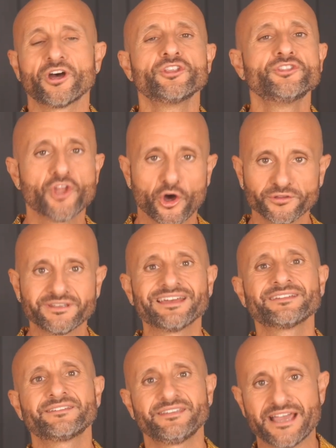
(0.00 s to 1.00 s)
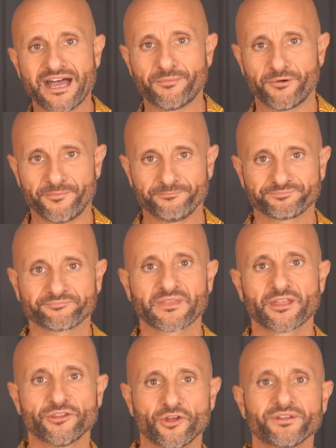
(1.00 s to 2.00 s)
Non ti amo.
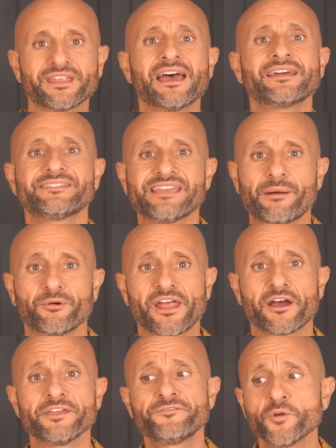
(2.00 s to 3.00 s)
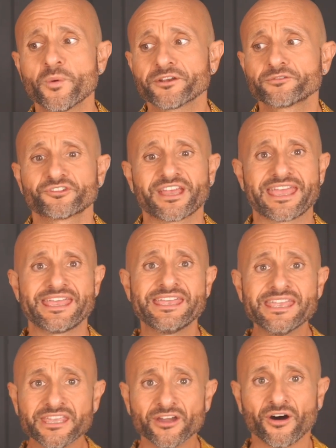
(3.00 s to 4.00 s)
Non ti amo. Now, if you were to say
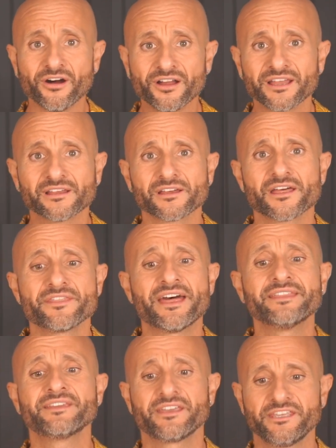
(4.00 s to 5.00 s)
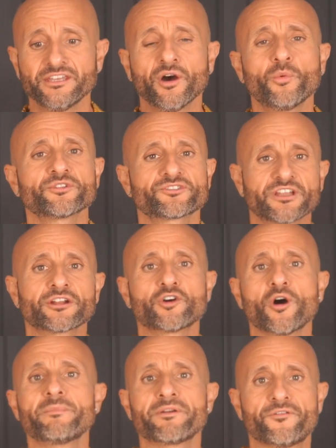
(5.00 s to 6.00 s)
io, then the io would still
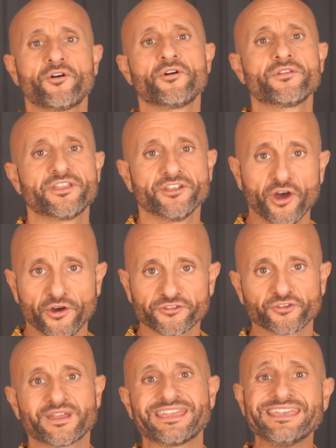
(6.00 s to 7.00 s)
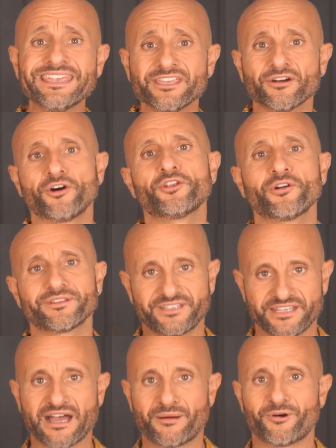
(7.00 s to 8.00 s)
go before the non. So io non
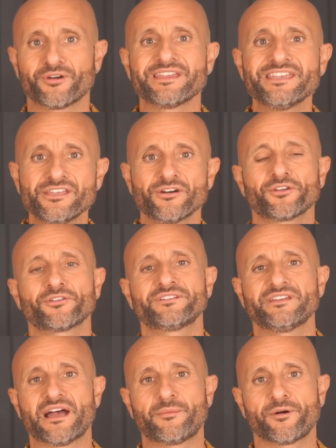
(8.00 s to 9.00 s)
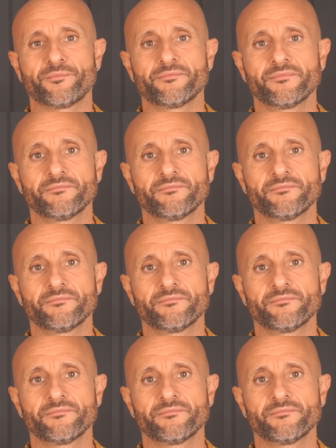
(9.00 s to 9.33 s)
ti amo. Io non ti amo.